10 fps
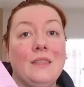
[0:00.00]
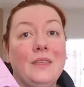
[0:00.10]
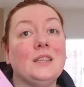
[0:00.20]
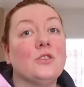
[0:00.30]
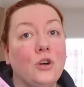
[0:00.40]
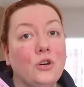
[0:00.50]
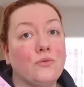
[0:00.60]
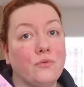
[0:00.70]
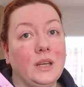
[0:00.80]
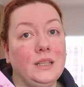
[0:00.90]
This
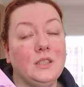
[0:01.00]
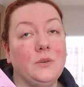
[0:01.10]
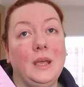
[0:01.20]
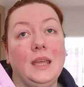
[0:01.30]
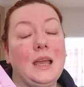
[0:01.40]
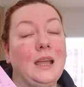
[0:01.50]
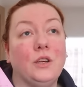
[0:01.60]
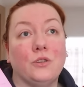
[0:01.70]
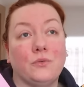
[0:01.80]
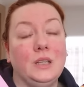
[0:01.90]
could run into it. I
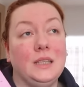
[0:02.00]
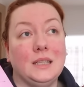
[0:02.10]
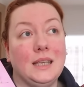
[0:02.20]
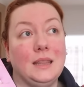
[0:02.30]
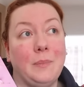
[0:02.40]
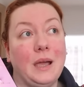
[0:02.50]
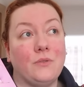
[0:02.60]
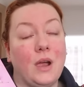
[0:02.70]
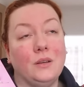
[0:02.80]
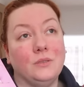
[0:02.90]
could read this in the
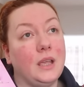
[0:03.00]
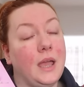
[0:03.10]
background